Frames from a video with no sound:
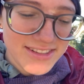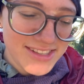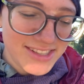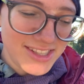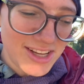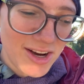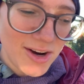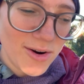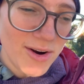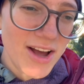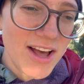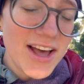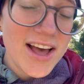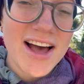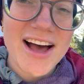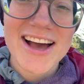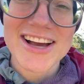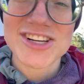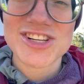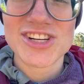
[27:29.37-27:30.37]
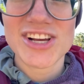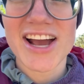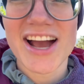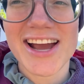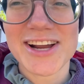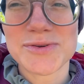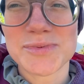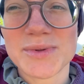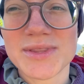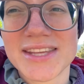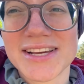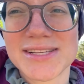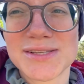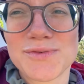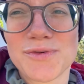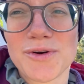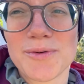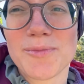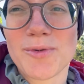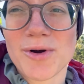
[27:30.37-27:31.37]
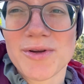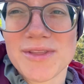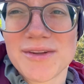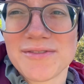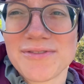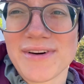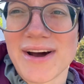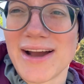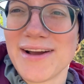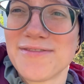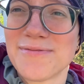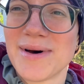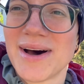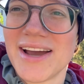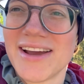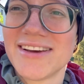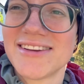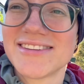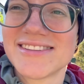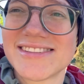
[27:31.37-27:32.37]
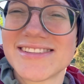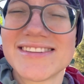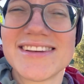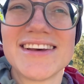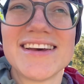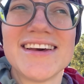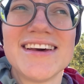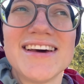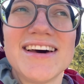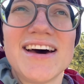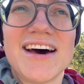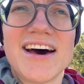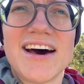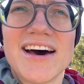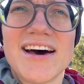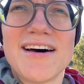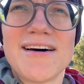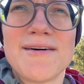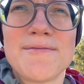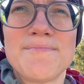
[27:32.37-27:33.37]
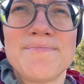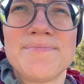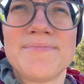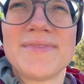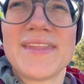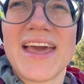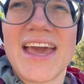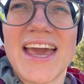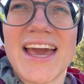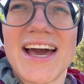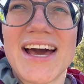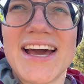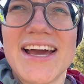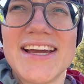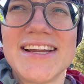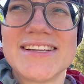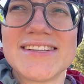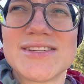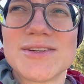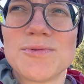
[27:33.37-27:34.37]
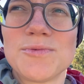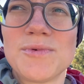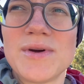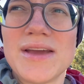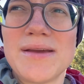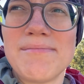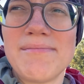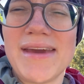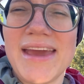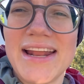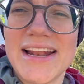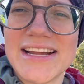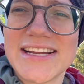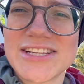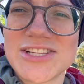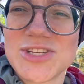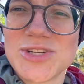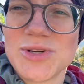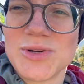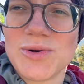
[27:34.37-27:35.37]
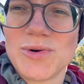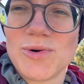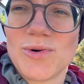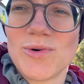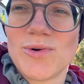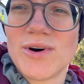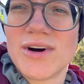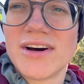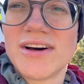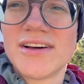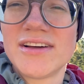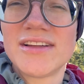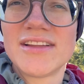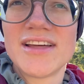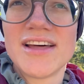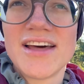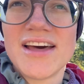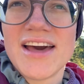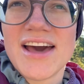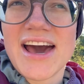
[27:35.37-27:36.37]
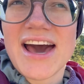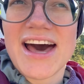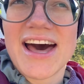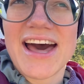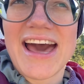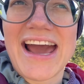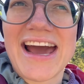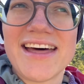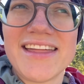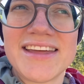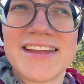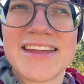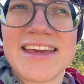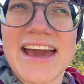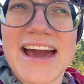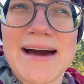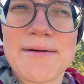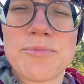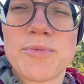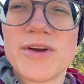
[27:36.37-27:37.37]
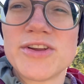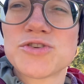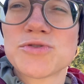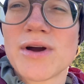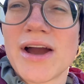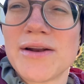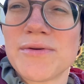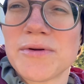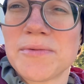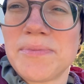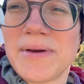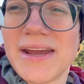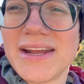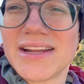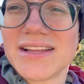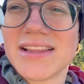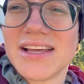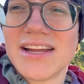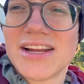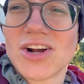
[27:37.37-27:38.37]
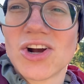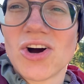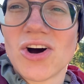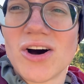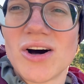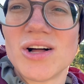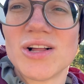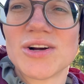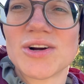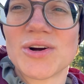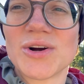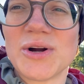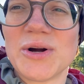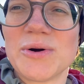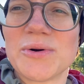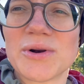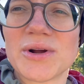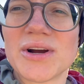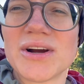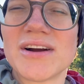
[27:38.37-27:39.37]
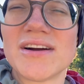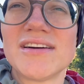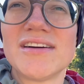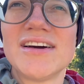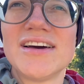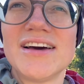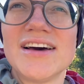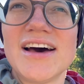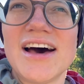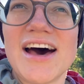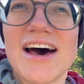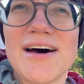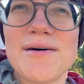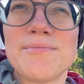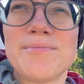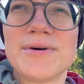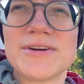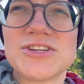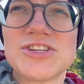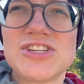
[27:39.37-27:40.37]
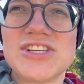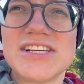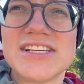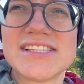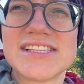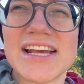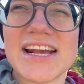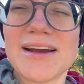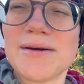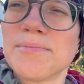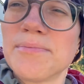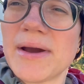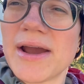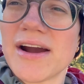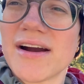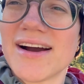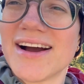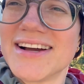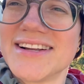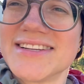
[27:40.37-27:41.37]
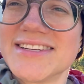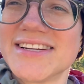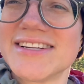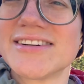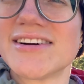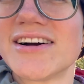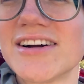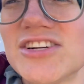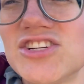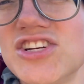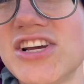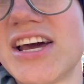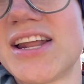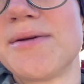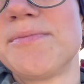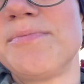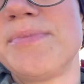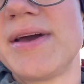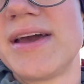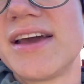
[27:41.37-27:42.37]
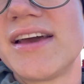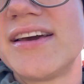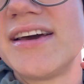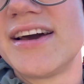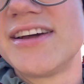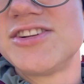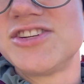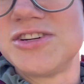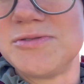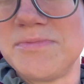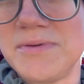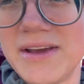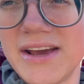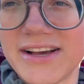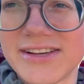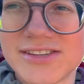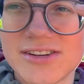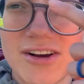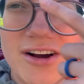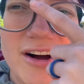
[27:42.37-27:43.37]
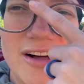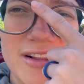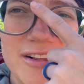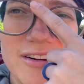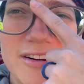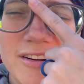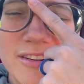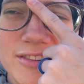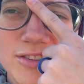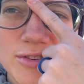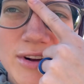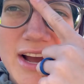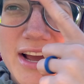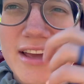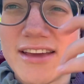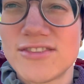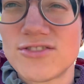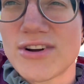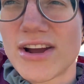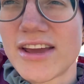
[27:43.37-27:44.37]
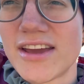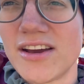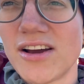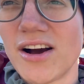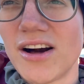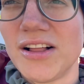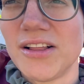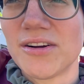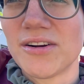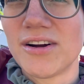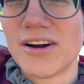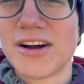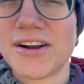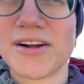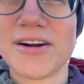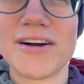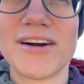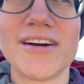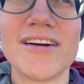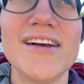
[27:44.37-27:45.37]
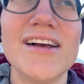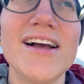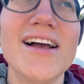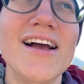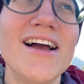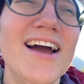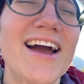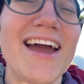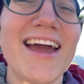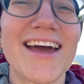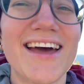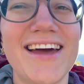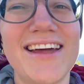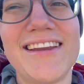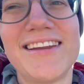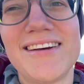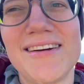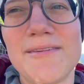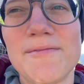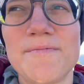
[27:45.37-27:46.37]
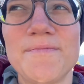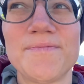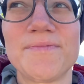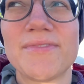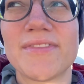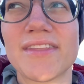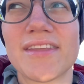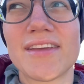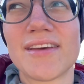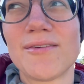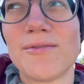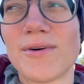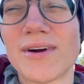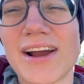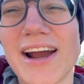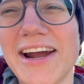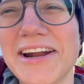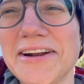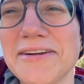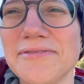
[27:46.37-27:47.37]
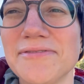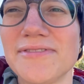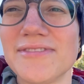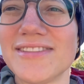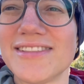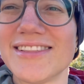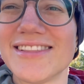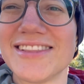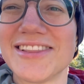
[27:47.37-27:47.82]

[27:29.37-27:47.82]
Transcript: So she hiked with us for more than 5 miles, and we made it to Allen Gap. We tried repeatedly to call her owner, but she's like a bear hunting dog. She had a big GPS collar, tracking collar on her, and we're kind of